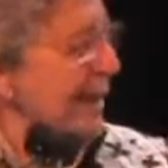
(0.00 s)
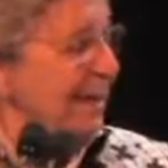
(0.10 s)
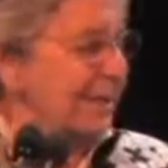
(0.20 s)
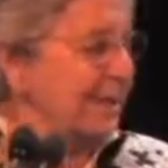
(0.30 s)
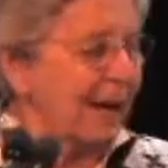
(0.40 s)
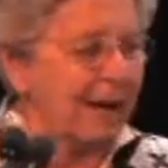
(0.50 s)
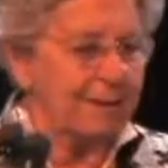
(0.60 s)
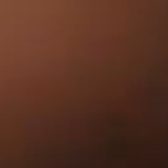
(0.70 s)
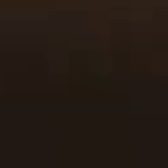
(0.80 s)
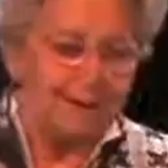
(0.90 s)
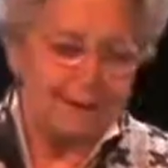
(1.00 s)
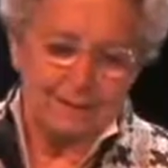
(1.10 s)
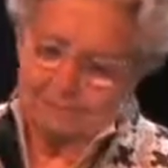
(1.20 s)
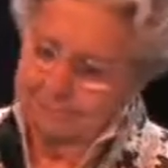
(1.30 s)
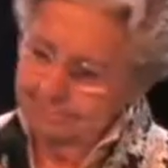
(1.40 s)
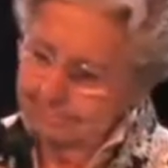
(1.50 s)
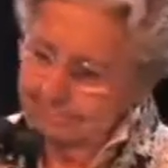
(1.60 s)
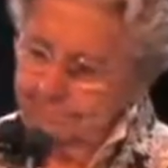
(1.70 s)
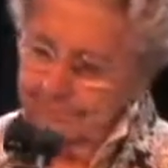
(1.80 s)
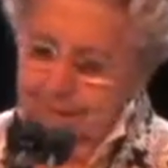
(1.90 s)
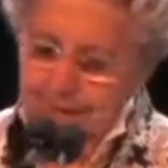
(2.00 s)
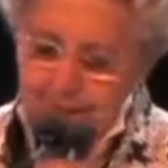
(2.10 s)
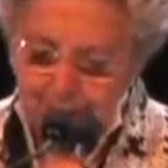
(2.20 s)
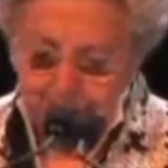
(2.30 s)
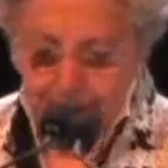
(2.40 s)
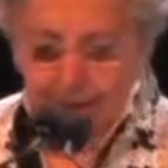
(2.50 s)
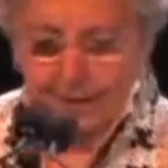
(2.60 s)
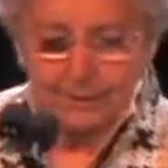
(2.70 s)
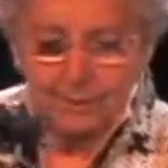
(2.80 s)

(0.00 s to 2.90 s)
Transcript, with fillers: wasn't that connected with something else?